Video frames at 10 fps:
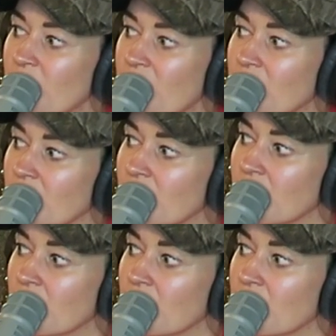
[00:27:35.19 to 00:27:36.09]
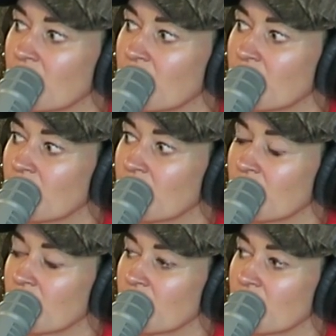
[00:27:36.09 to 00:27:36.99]

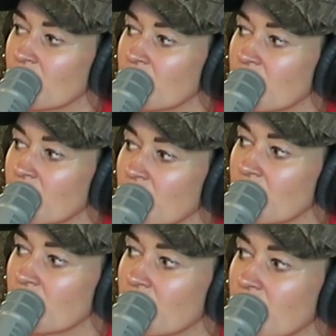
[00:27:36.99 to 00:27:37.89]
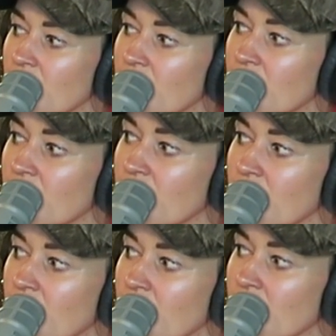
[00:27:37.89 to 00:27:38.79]

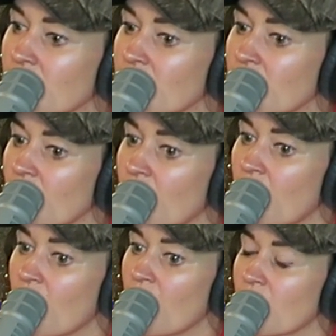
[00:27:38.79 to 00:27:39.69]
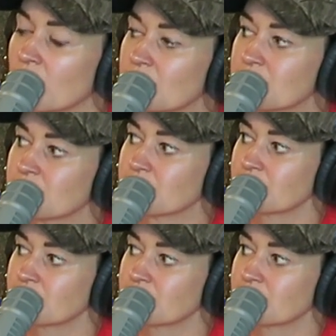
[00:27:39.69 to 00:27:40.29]
No words are spoken by the person on screen.